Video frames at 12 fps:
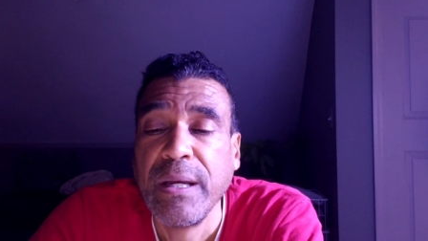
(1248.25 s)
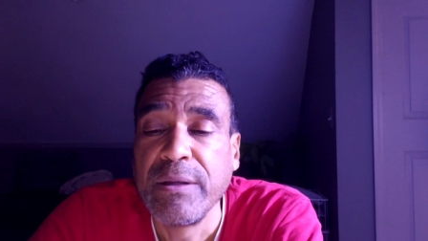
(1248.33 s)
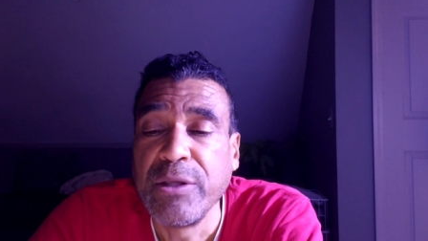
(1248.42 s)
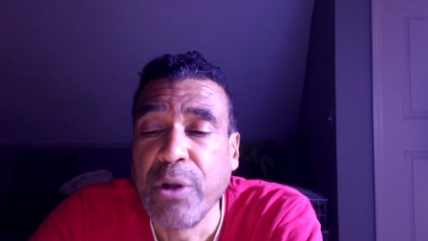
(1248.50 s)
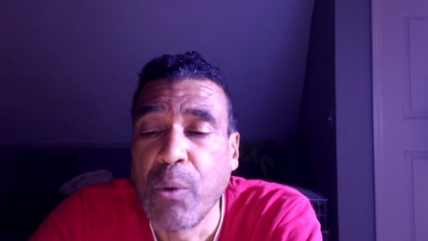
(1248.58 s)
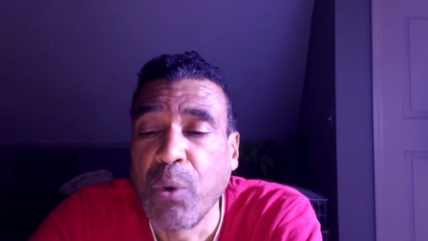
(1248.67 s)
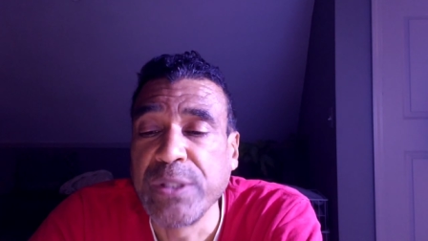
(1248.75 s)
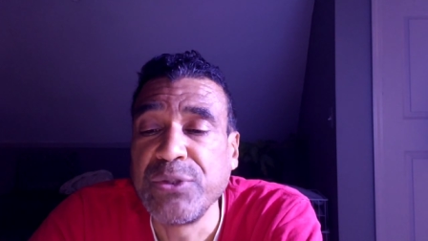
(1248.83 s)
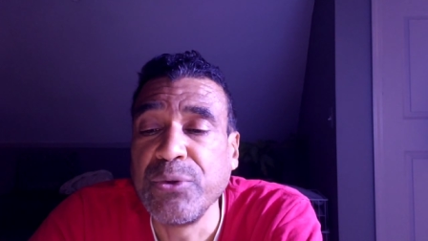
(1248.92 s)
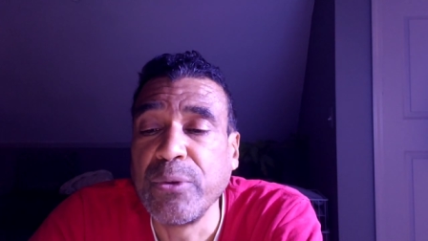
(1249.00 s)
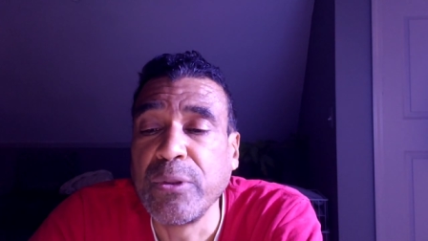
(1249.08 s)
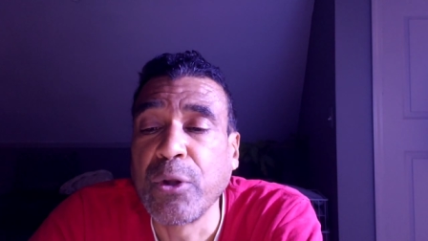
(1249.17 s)
You know,
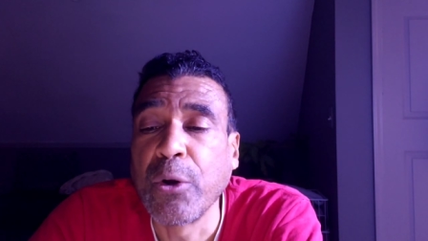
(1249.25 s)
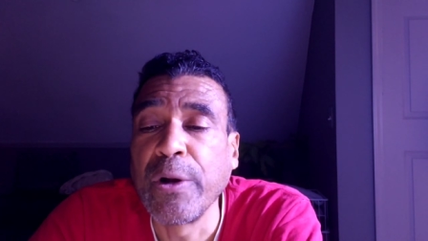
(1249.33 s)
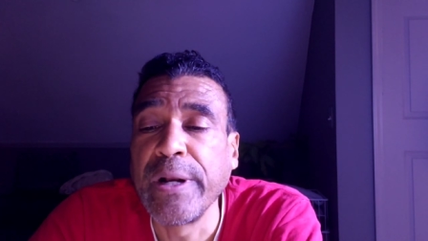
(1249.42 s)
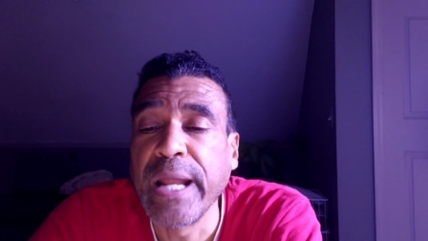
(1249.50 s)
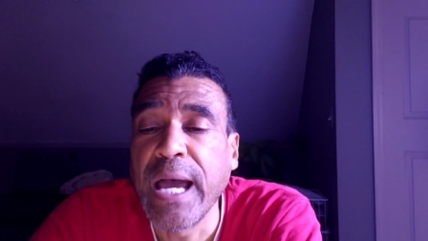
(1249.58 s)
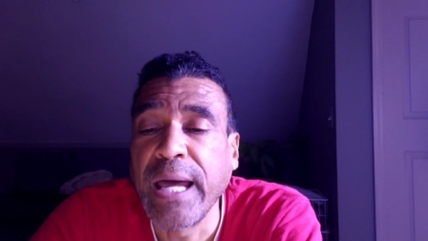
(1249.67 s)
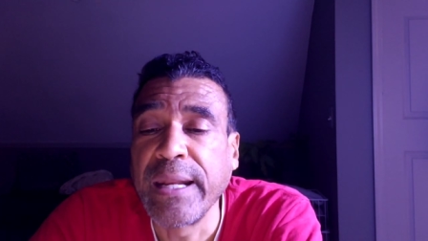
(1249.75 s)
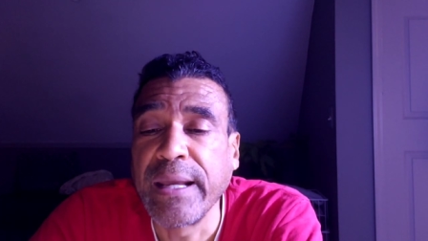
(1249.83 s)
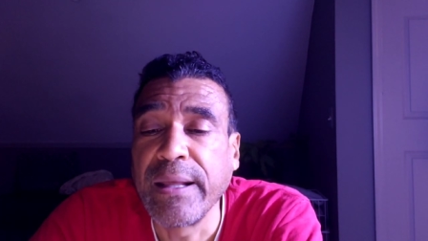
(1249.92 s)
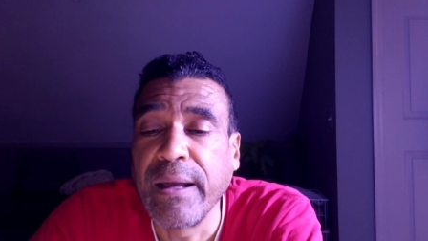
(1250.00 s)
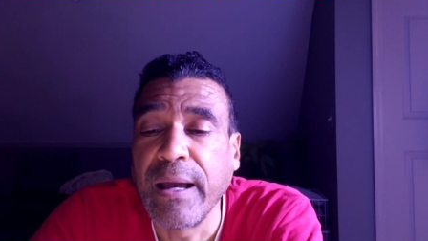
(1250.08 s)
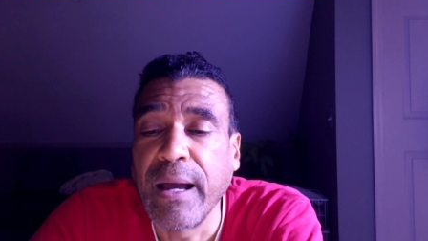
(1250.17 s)
once you learn how
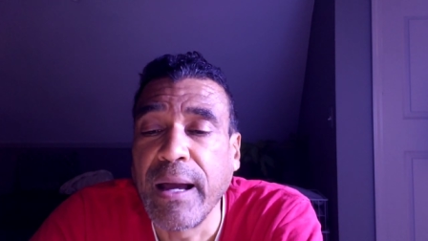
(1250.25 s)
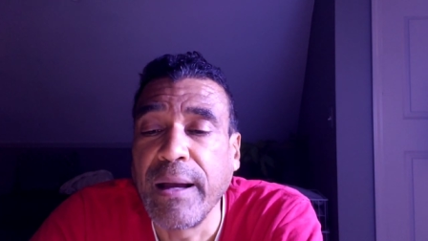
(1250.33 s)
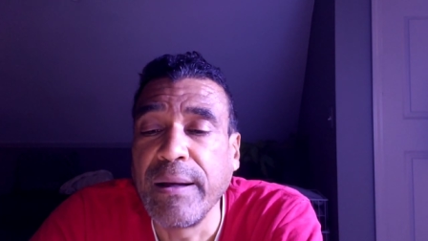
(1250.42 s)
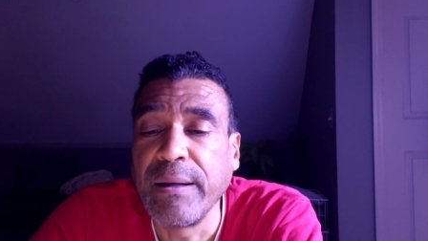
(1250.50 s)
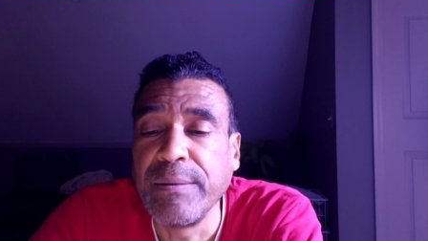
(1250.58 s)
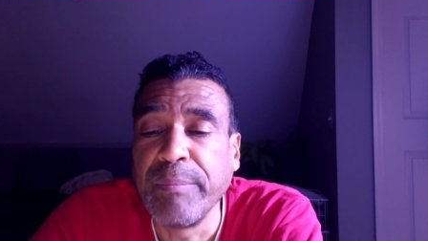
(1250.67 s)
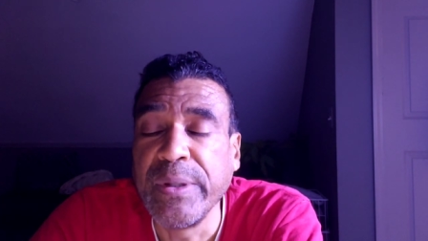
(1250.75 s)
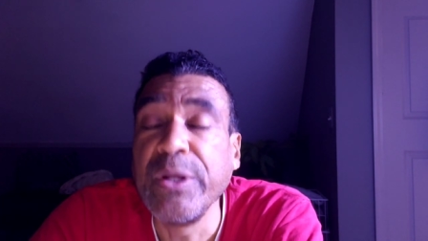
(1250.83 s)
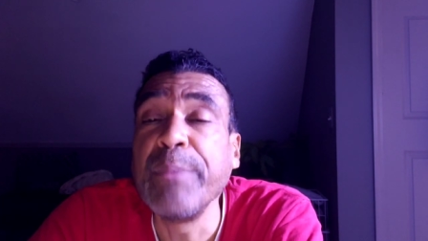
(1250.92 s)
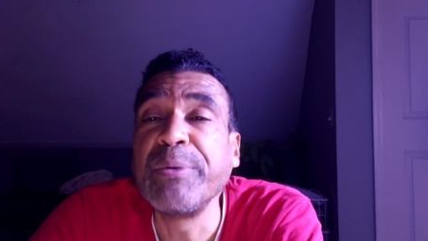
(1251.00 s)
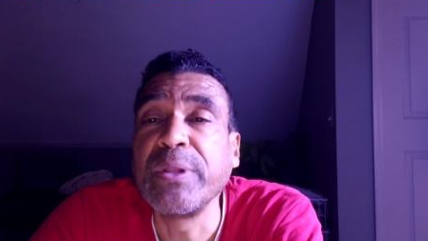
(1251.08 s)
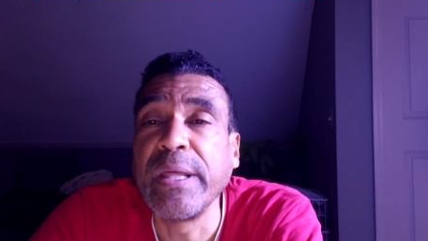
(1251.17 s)
to uh,
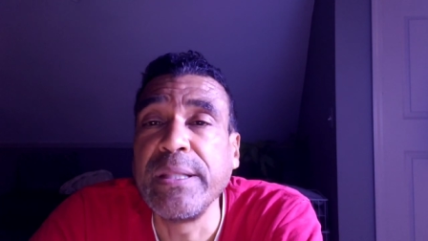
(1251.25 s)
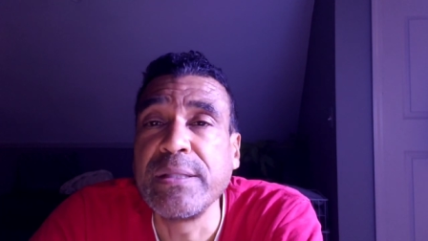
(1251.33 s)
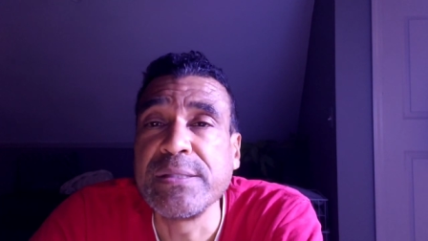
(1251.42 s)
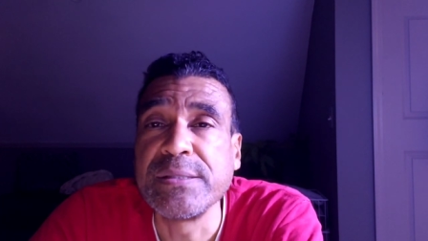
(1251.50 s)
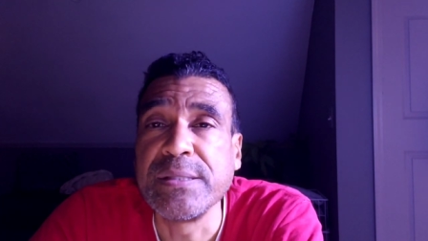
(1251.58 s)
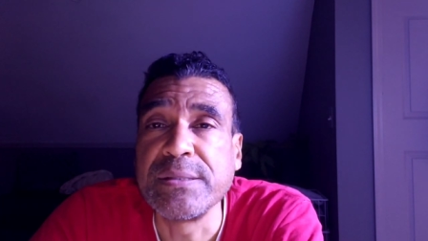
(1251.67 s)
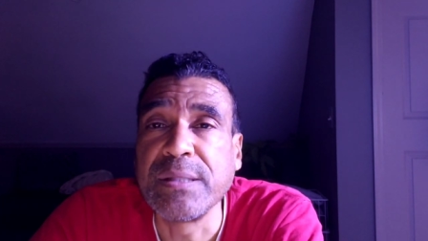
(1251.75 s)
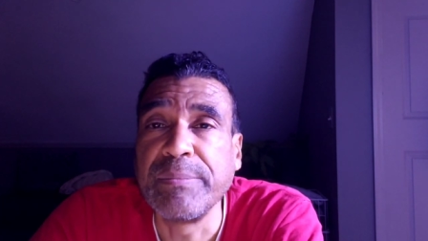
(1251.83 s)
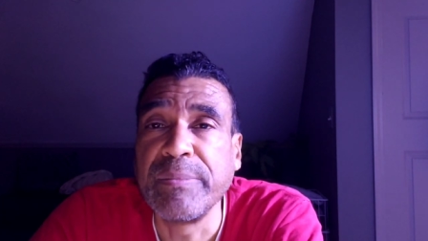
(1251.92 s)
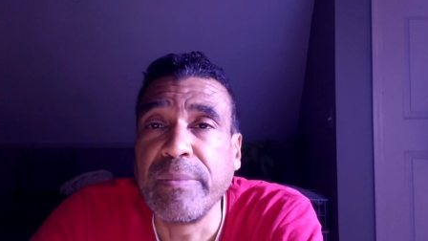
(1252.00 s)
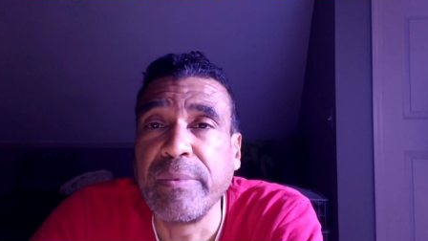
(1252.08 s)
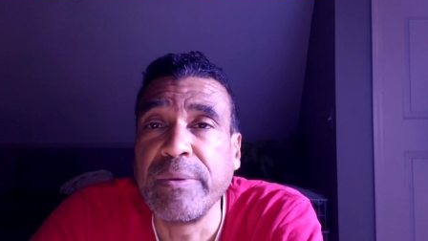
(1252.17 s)
manipulate the
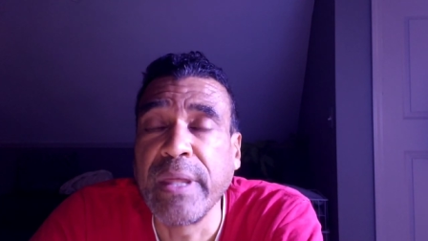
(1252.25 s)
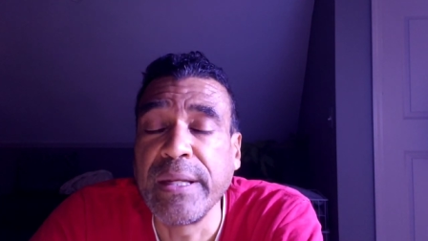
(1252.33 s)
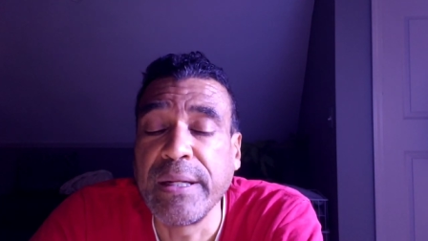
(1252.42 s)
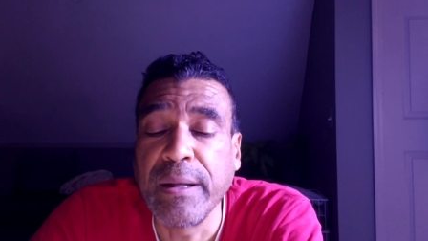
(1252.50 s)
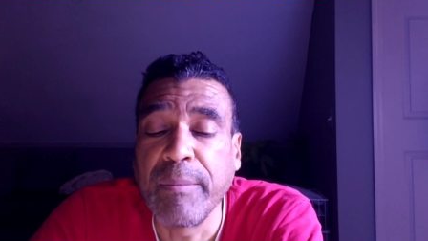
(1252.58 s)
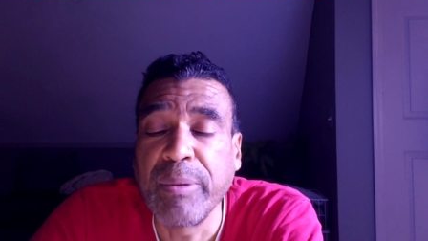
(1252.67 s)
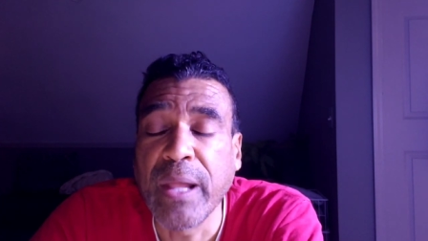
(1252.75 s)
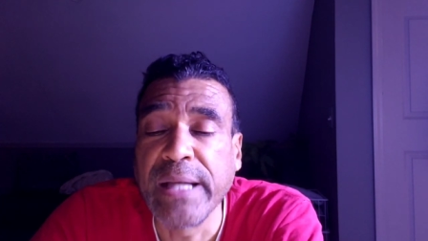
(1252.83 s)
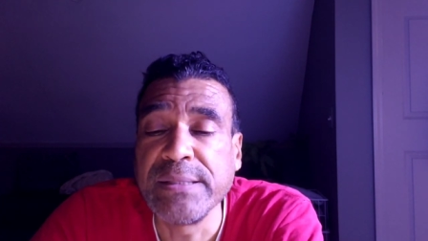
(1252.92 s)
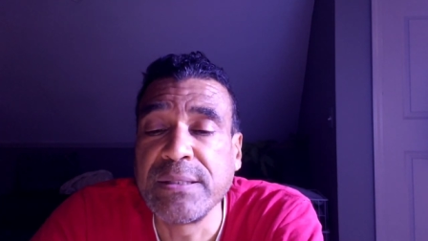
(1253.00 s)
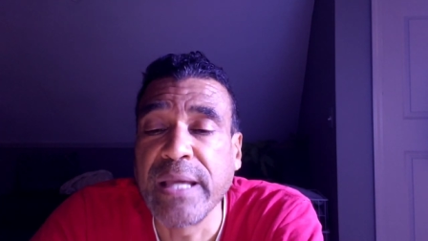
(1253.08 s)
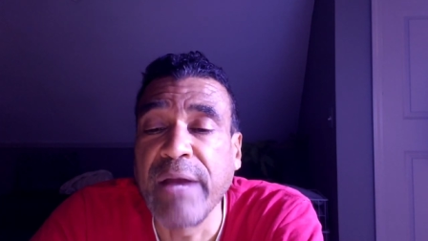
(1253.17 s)
system, then it
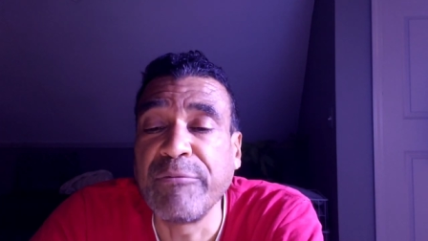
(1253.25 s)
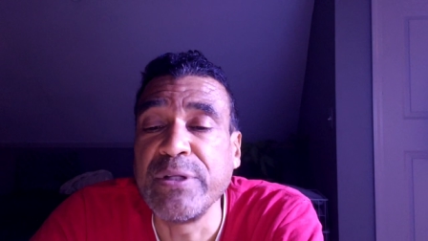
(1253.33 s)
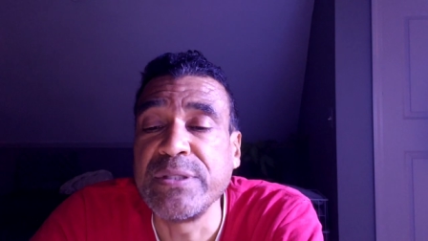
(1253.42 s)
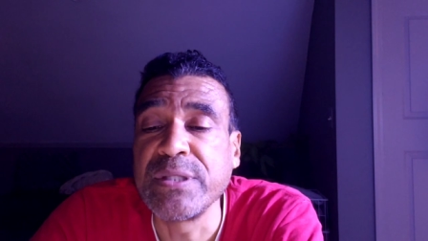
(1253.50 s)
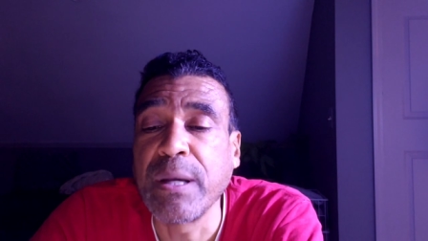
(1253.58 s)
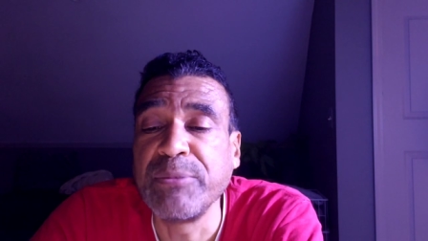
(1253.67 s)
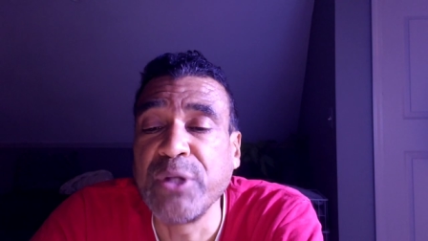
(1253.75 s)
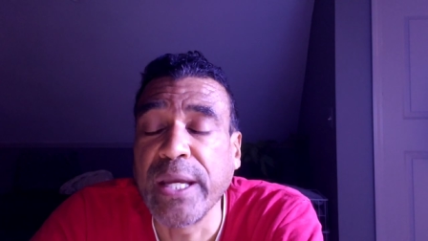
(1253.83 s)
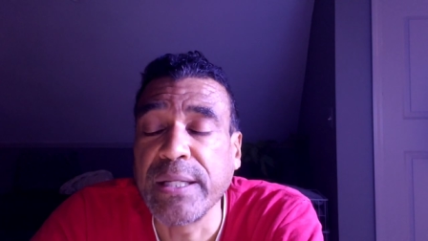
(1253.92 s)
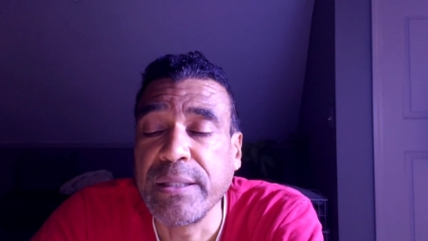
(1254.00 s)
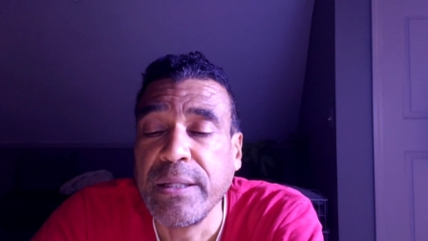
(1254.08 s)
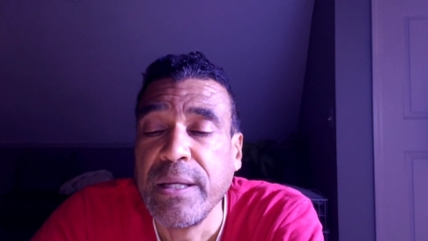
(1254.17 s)
applies to every subject.